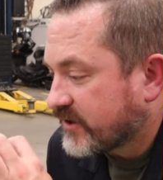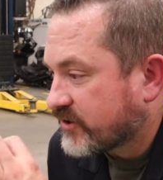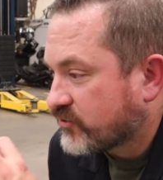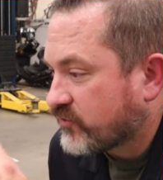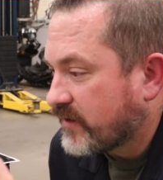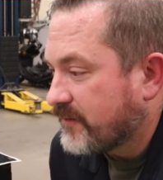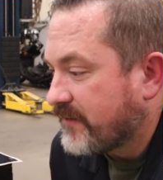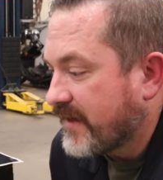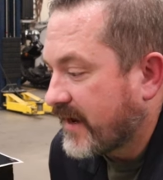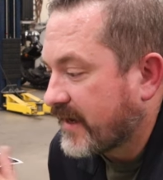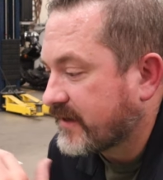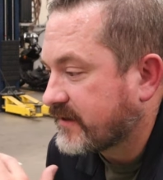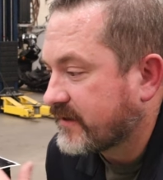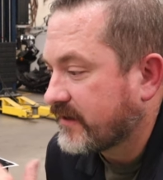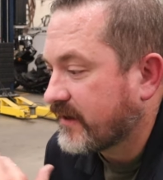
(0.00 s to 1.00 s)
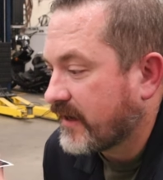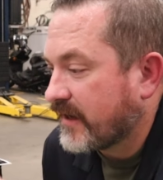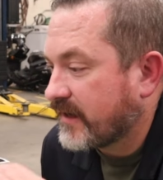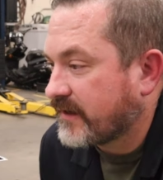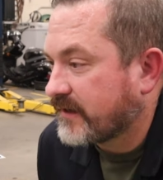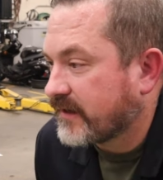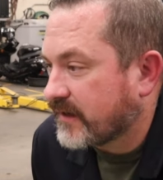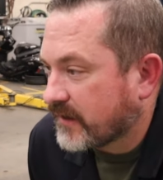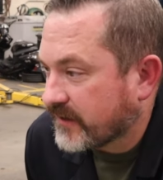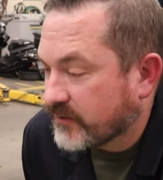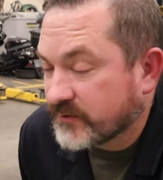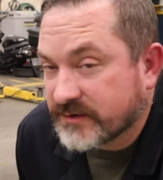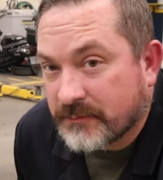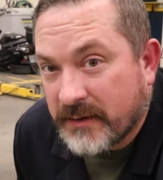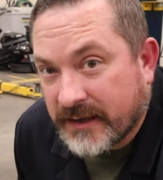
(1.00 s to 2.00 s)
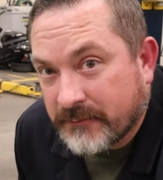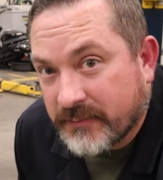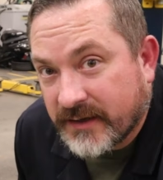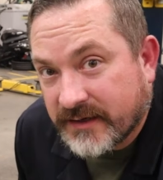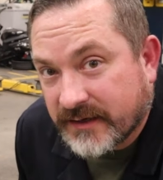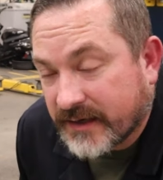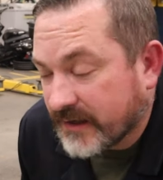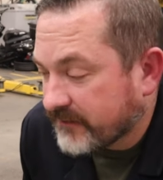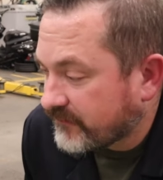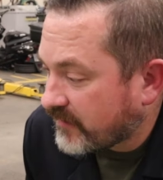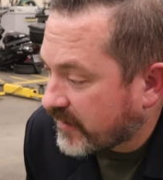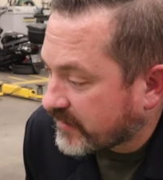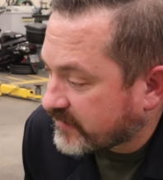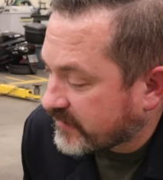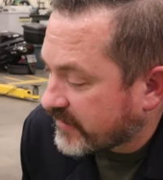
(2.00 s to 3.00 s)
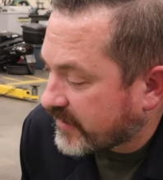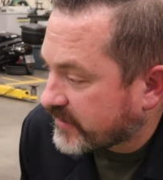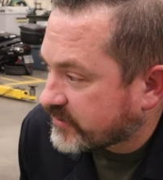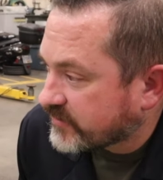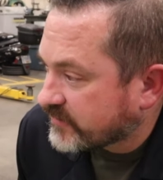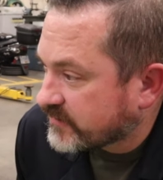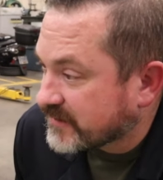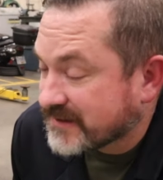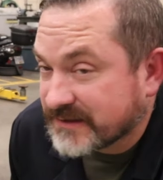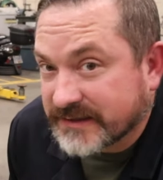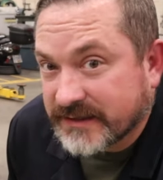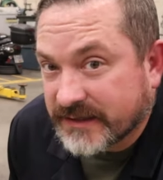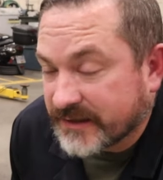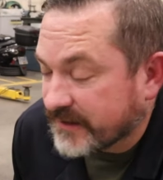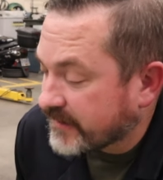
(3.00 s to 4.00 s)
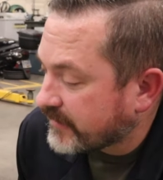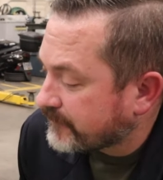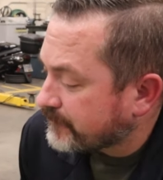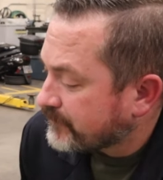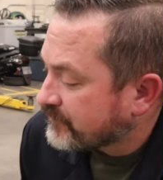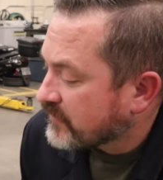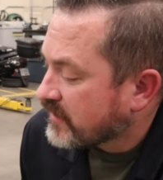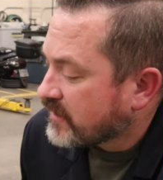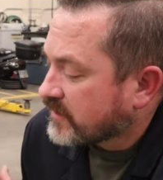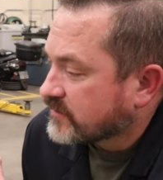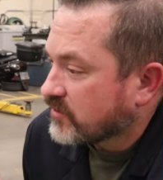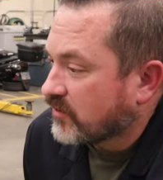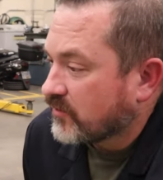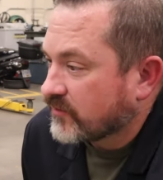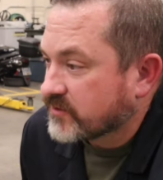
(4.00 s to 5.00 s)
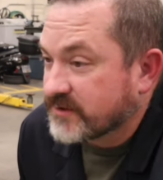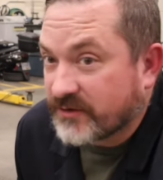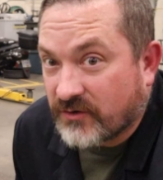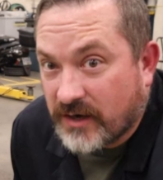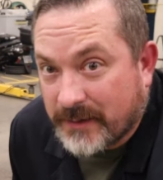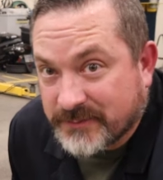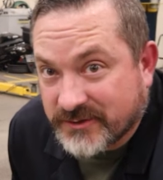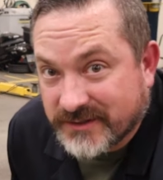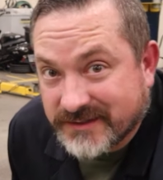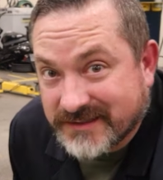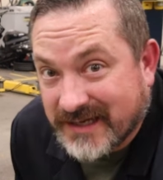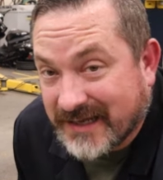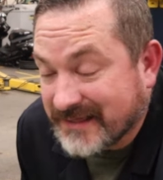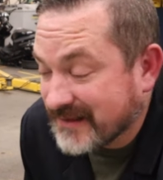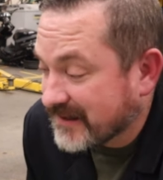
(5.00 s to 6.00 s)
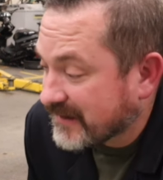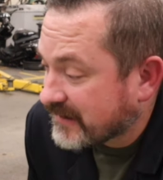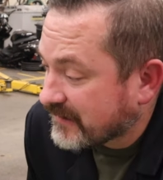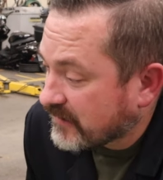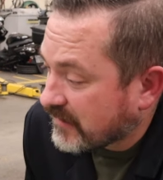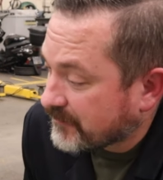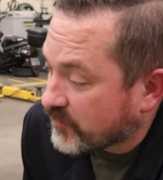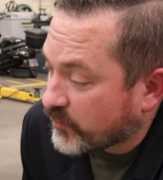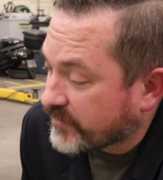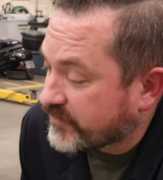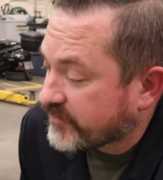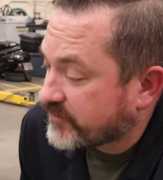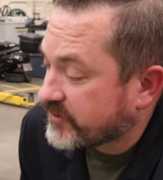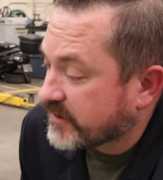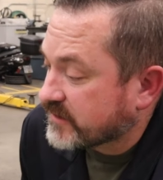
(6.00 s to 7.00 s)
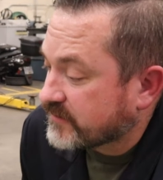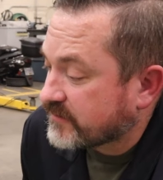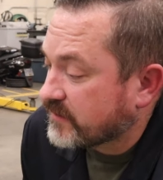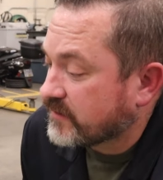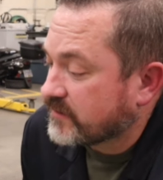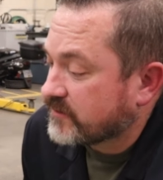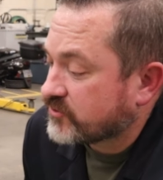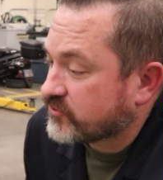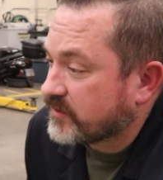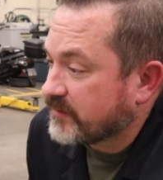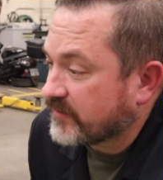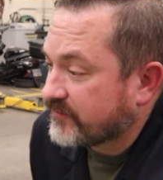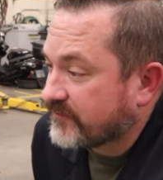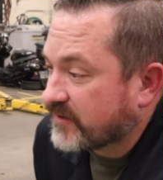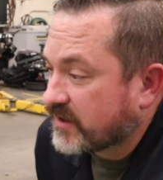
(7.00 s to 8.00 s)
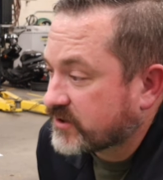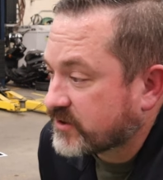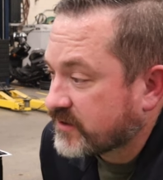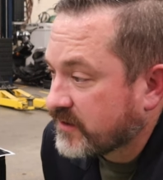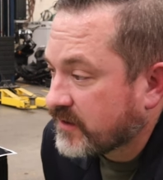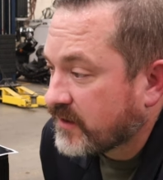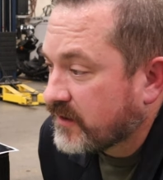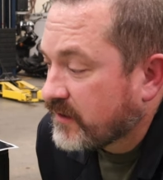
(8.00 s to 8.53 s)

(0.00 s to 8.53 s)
just trim that and uh, use the paint pen to kind of hide the edge and to seal it in. So those are your options. I think I'm going to just trim it flush